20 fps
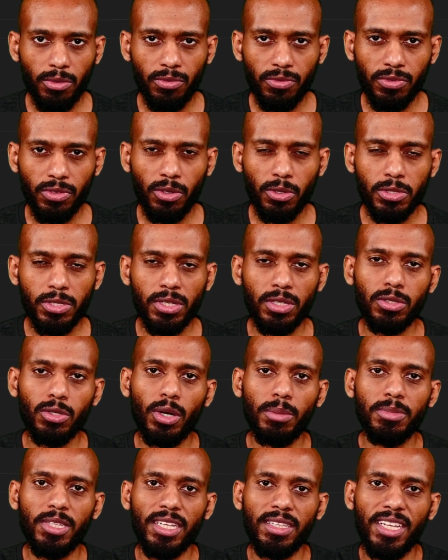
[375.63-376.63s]
force it to
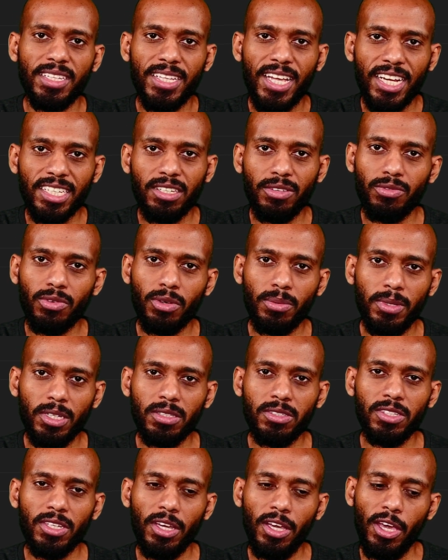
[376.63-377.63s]
update the data from it.
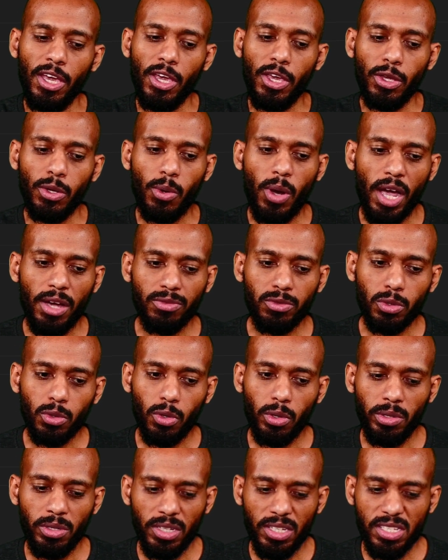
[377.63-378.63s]
You have to
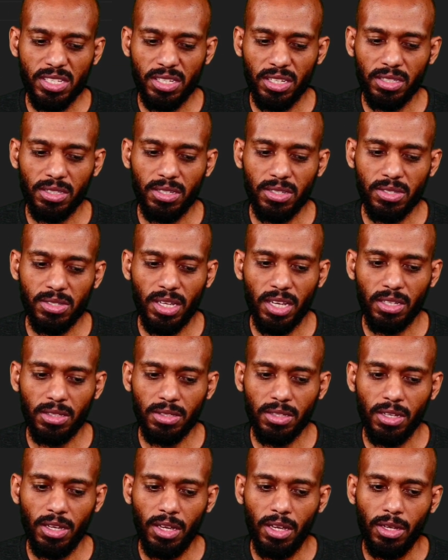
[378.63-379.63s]
call set state.
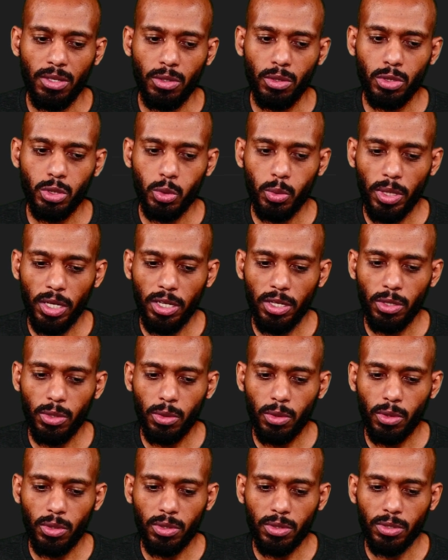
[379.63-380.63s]
Usually
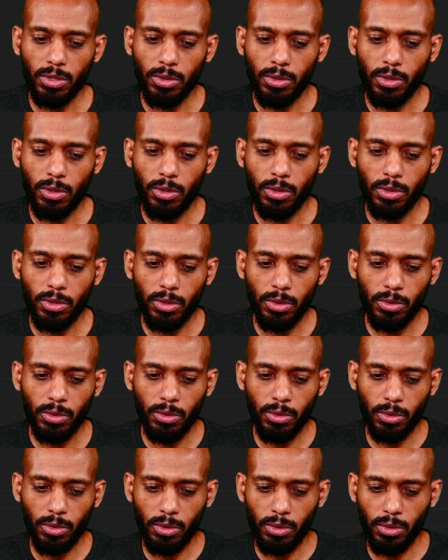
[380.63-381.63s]
you
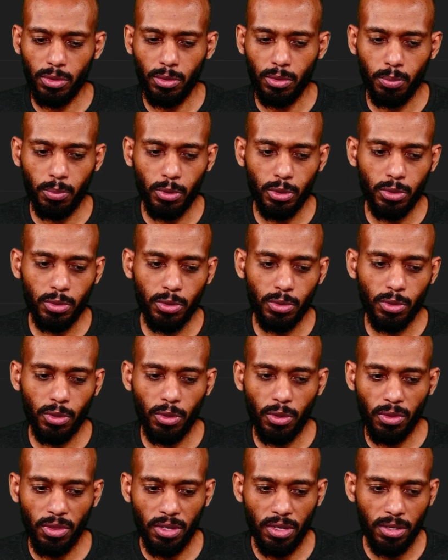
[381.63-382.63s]
put your
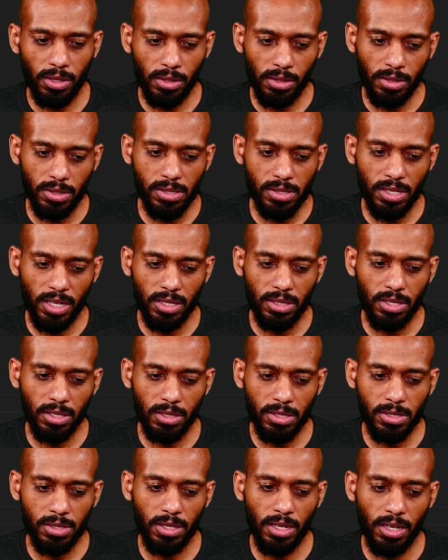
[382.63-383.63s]
code there inside set
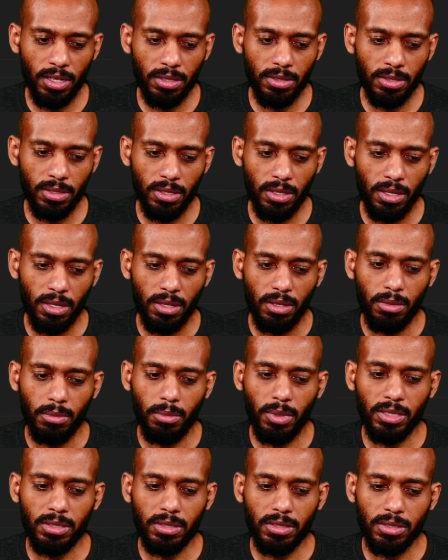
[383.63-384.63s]
state,
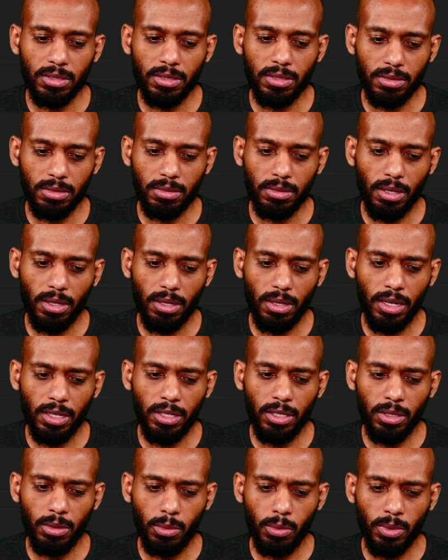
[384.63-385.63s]
but
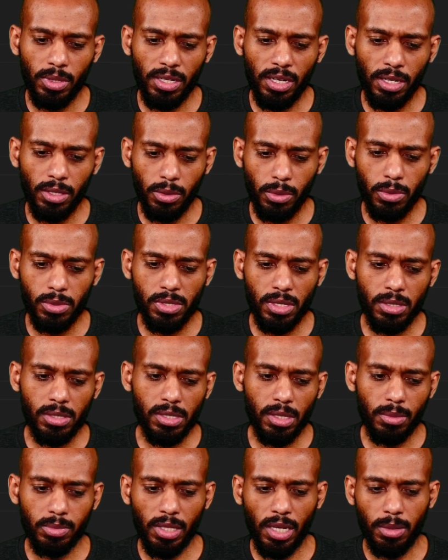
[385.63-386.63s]
when I use it
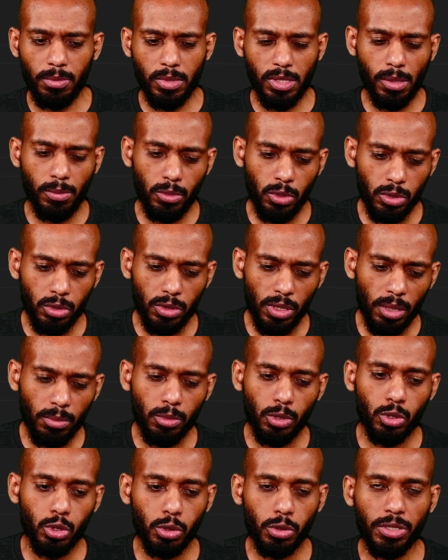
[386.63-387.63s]
sometimes, I'm
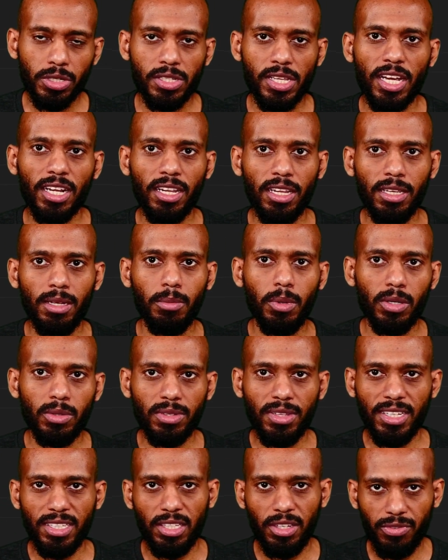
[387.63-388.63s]
not sure exactly about
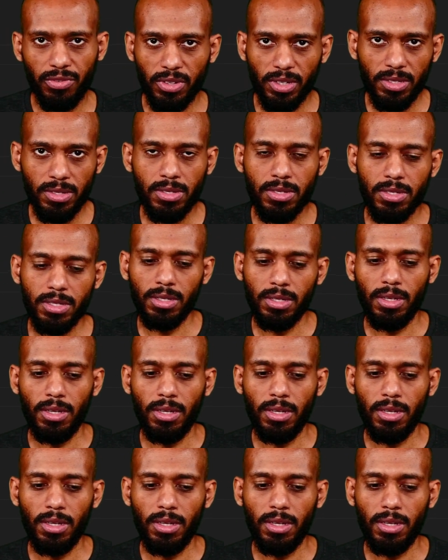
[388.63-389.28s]
the difference.